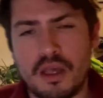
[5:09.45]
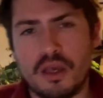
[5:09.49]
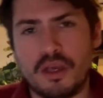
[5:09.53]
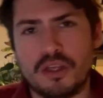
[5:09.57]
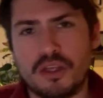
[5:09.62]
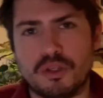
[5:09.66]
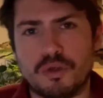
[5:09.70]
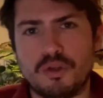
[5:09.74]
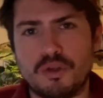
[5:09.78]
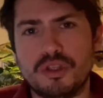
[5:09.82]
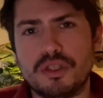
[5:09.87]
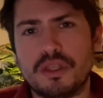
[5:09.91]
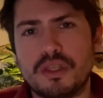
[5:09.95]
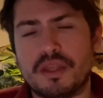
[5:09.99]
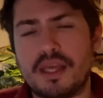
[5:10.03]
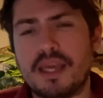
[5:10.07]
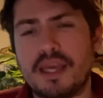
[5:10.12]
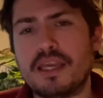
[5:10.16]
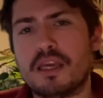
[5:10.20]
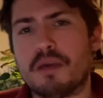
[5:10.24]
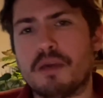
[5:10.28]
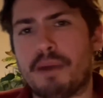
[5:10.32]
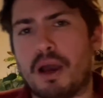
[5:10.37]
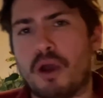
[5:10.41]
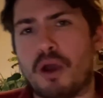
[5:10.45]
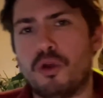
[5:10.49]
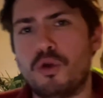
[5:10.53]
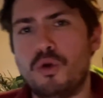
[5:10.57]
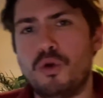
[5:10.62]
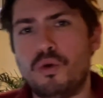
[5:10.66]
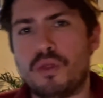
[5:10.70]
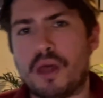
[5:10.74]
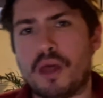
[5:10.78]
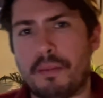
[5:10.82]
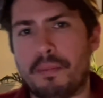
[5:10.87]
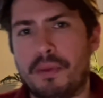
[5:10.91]
So just think about who
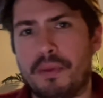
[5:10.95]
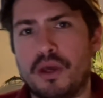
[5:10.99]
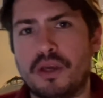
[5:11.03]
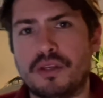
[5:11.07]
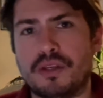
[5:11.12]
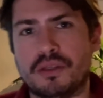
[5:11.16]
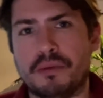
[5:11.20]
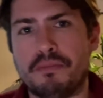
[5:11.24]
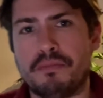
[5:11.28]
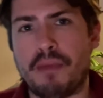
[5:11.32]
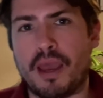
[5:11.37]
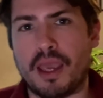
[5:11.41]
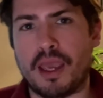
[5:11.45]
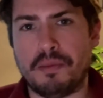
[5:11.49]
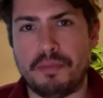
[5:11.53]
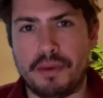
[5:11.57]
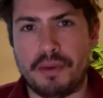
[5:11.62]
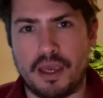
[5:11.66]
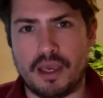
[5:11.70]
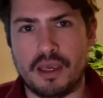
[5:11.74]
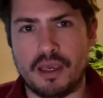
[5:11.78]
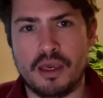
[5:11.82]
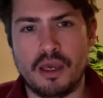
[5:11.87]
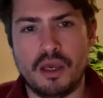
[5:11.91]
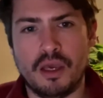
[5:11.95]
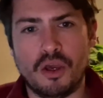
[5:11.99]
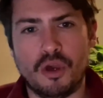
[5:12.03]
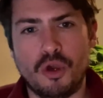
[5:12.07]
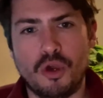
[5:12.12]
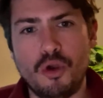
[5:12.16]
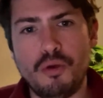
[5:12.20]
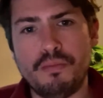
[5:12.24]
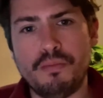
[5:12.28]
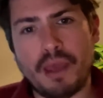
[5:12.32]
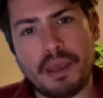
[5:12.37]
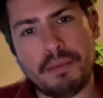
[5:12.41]
that person may be,
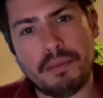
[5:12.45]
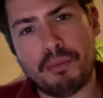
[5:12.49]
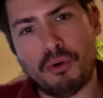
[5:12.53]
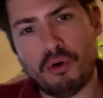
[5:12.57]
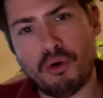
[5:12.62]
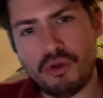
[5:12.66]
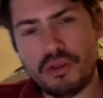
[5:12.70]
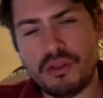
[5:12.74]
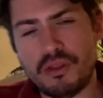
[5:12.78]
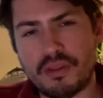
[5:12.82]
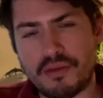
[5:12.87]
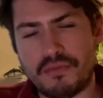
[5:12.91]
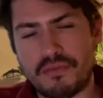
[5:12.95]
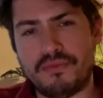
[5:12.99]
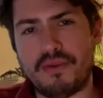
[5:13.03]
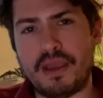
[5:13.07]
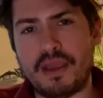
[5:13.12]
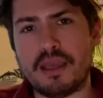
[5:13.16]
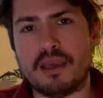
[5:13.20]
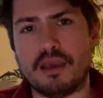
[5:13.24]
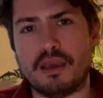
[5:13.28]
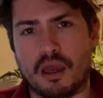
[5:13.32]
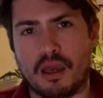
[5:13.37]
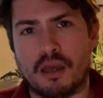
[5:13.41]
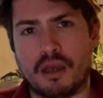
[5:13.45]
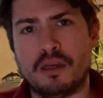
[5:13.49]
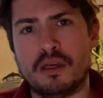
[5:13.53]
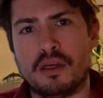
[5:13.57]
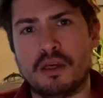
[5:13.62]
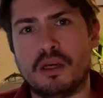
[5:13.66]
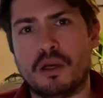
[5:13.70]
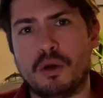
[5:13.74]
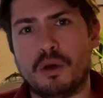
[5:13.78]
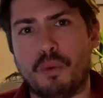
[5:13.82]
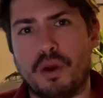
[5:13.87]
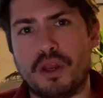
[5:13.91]
who may point the finger
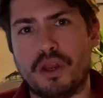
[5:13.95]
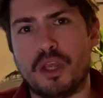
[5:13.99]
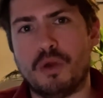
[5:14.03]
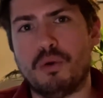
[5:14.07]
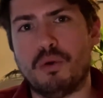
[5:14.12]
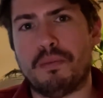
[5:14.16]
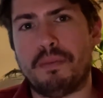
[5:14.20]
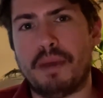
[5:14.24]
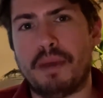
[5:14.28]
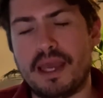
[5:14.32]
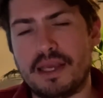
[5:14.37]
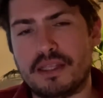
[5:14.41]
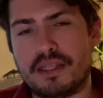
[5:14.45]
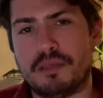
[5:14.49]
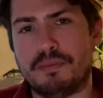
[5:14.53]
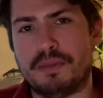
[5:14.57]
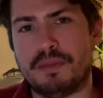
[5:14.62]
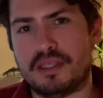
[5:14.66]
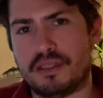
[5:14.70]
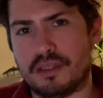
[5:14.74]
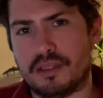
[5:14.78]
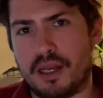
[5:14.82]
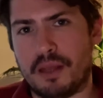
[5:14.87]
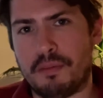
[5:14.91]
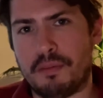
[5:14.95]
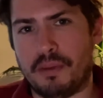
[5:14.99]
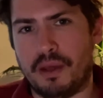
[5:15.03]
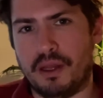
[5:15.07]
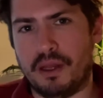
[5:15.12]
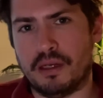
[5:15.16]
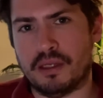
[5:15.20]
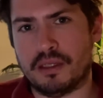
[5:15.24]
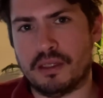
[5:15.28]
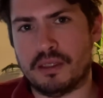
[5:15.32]
when you appear to be slipping.